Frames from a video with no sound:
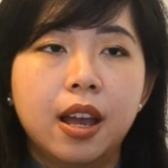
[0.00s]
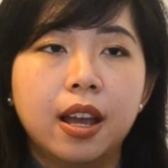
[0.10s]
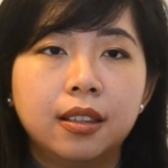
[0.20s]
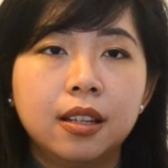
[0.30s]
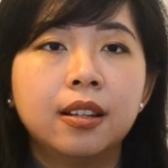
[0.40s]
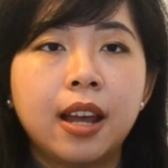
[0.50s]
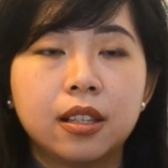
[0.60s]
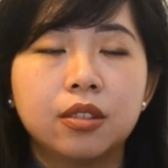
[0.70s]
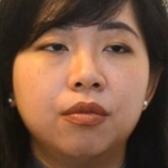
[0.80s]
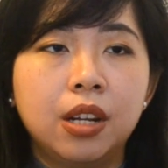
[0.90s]
And I think
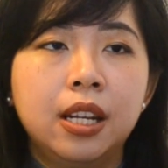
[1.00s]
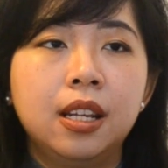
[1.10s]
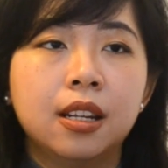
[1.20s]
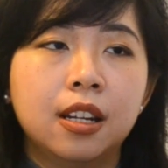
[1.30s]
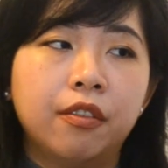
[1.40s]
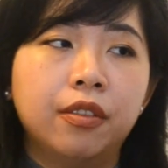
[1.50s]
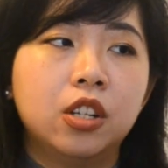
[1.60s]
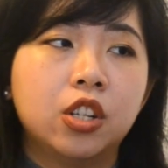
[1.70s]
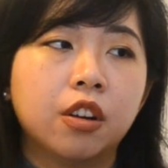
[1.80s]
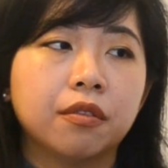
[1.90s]
that's really the
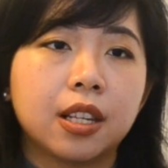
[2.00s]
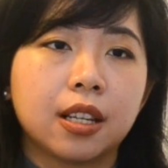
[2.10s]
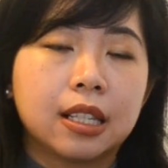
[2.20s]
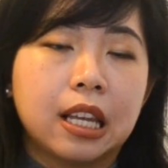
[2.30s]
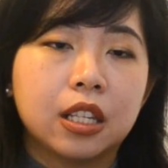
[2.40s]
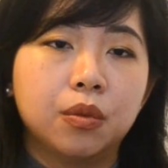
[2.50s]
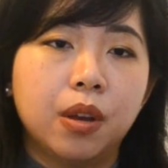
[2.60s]
definition of success,